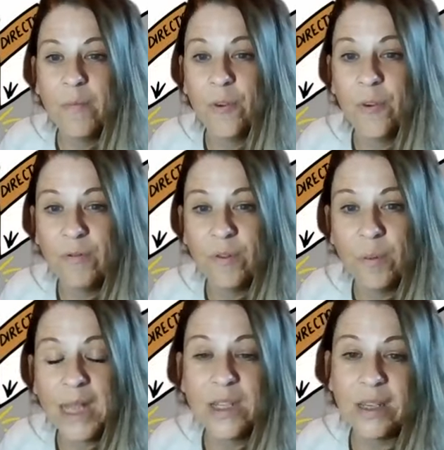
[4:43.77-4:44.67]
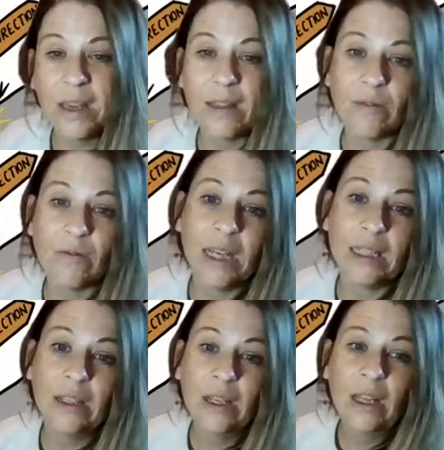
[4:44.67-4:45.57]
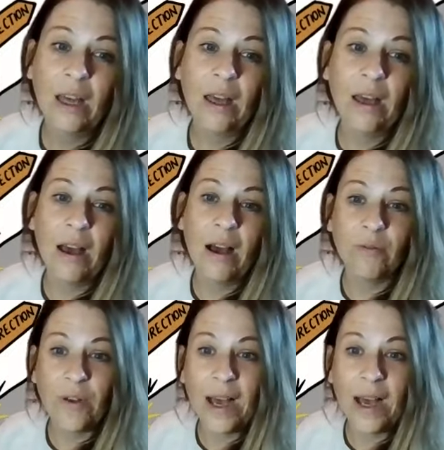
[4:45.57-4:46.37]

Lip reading: for information gathering and for